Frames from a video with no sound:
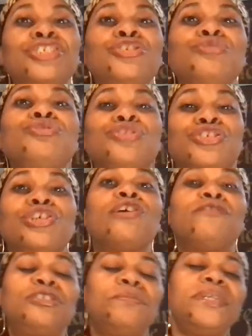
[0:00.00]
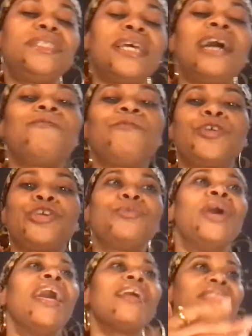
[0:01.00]
do deserve to be done for you.
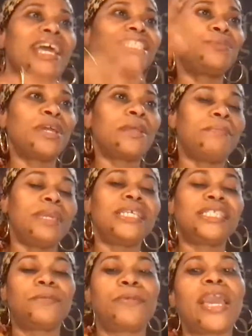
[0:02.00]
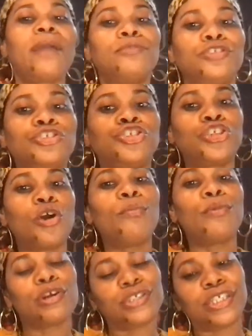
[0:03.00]
That's what it means to be able to show
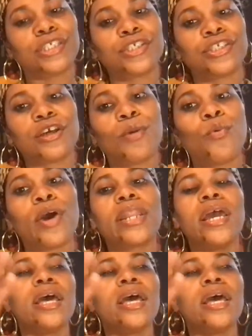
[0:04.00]
mercy to someone.